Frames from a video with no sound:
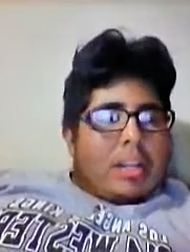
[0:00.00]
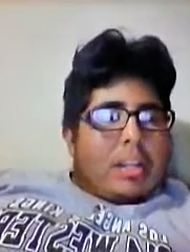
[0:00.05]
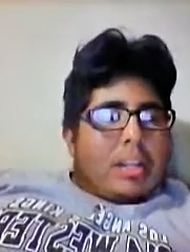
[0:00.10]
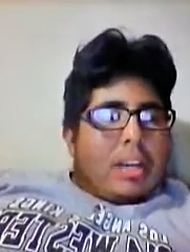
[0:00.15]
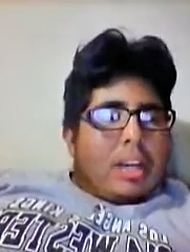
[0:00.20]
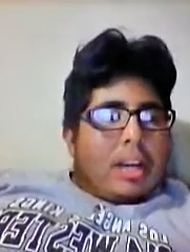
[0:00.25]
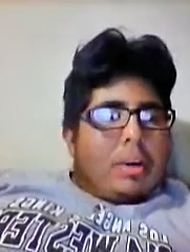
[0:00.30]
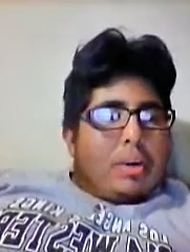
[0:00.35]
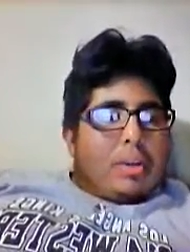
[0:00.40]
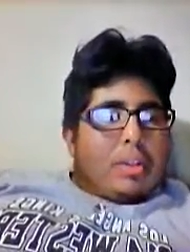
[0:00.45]

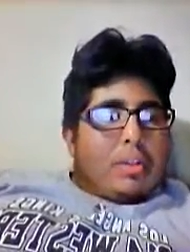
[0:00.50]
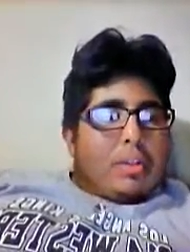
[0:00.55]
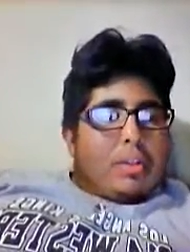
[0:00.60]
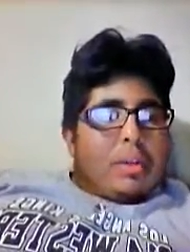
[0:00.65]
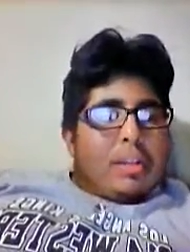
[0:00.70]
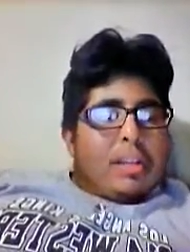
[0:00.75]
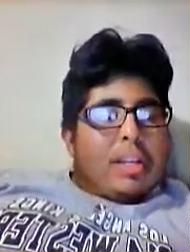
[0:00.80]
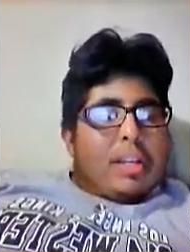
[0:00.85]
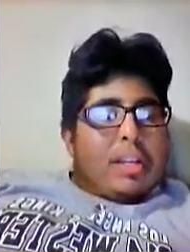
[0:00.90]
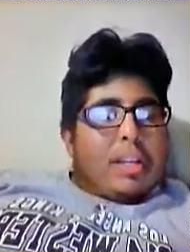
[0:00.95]
That was a
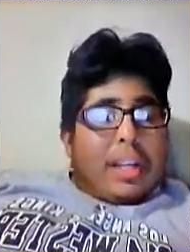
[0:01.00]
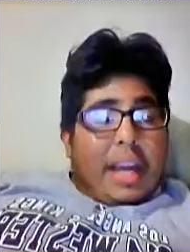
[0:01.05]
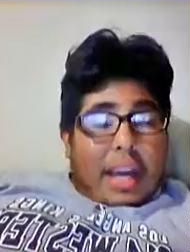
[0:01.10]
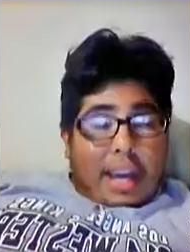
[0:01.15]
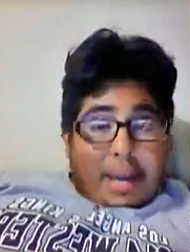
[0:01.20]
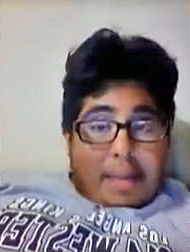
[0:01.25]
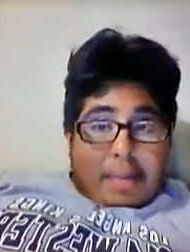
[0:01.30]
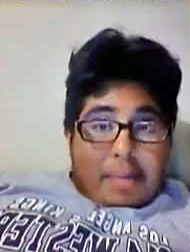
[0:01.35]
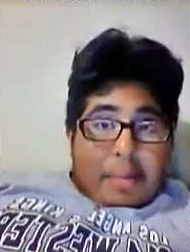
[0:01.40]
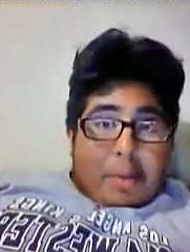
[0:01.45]
pretty good
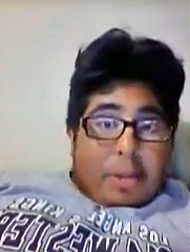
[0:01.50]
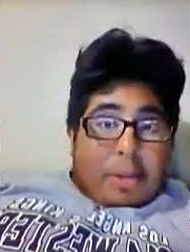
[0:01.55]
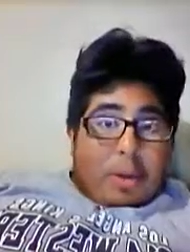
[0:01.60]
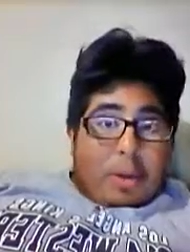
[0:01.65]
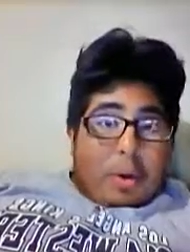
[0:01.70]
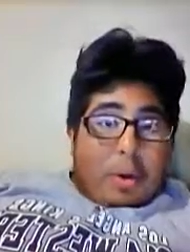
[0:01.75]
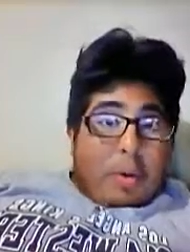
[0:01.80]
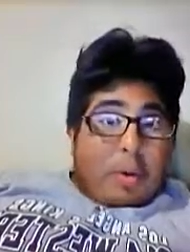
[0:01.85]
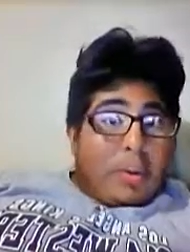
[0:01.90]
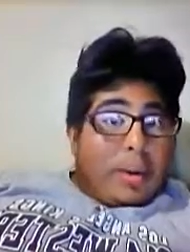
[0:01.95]
game,
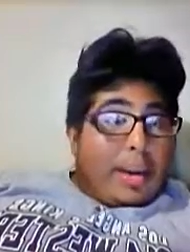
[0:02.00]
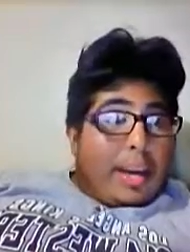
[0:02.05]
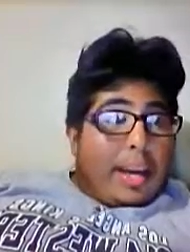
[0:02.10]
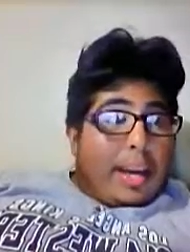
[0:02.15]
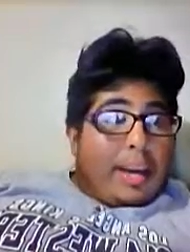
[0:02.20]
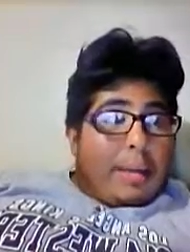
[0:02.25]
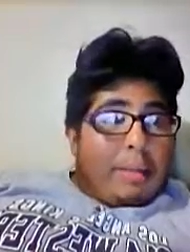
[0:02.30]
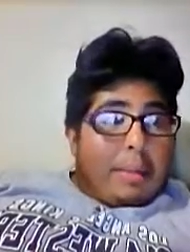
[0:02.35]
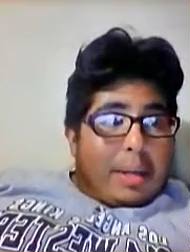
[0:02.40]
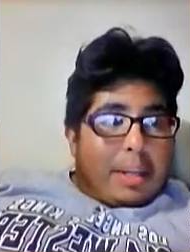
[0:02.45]
so I won't
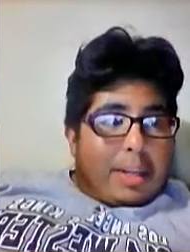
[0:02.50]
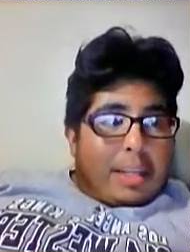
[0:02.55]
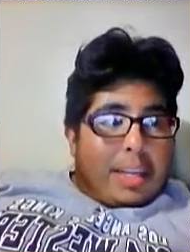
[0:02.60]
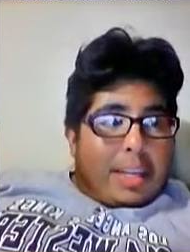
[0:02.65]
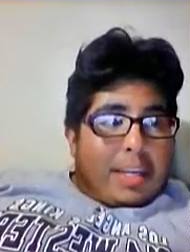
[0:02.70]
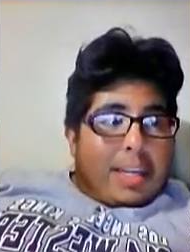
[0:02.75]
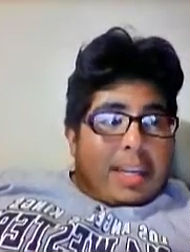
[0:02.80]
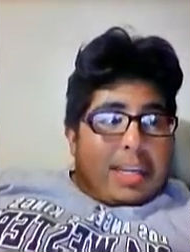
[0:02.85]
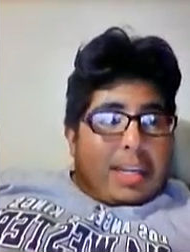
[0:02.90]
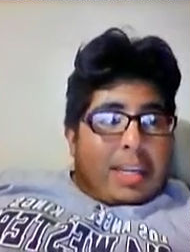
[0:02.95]
lie about
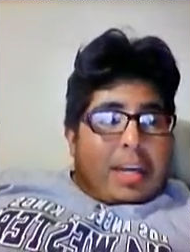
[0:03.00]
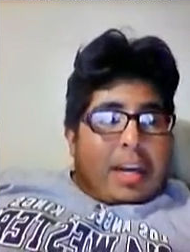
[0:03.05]
that.